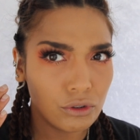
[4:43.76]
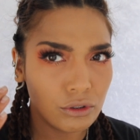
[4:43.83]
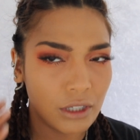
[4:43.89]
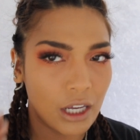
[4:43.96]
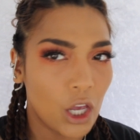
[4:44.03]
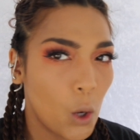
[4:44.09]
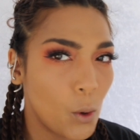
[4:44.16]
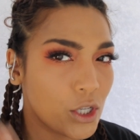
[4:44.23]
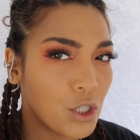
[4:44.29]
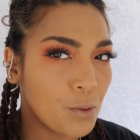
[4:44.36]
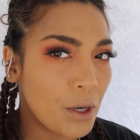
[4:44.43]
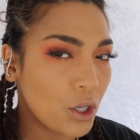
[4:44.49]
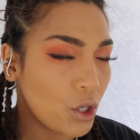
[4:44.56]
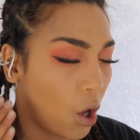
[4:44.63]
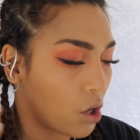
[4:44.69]
I always do
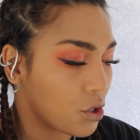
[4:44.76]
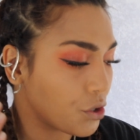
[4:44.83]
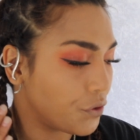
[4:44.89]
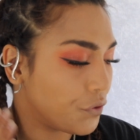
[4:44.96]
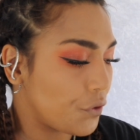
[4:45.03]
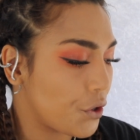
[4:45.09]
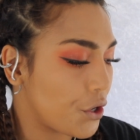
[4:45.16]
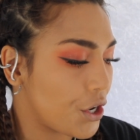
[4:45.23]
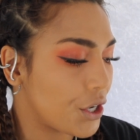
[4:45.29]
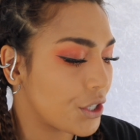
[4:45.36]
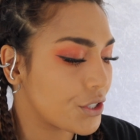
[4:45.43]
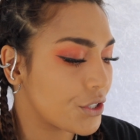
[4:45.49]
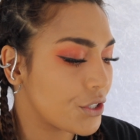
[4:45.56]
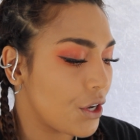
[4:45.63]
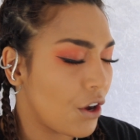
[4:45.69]
my contour
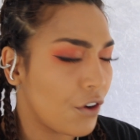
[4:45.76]
first